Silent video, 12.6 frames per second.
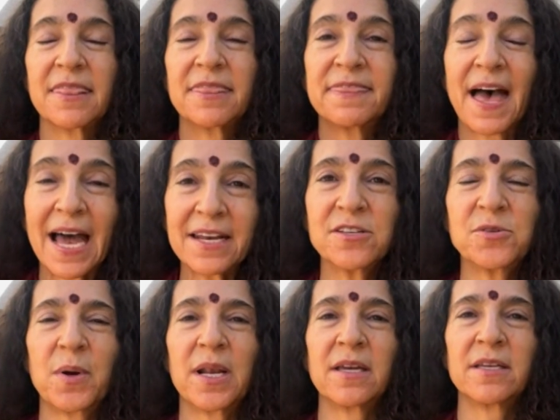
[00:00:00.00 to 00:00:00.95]
That is
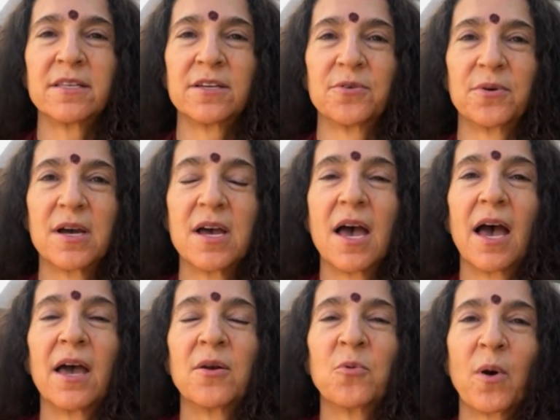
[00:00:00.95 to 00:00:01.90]
what I do.
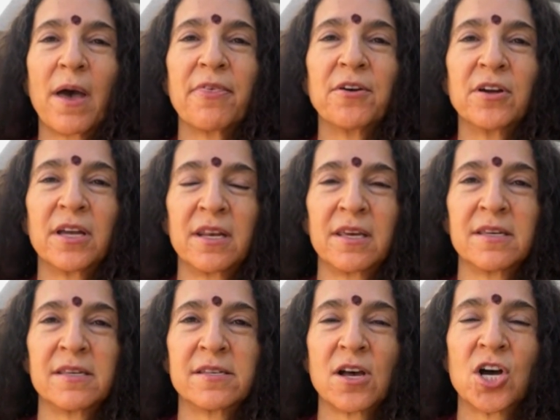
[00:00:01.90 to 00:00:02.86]
And whether it is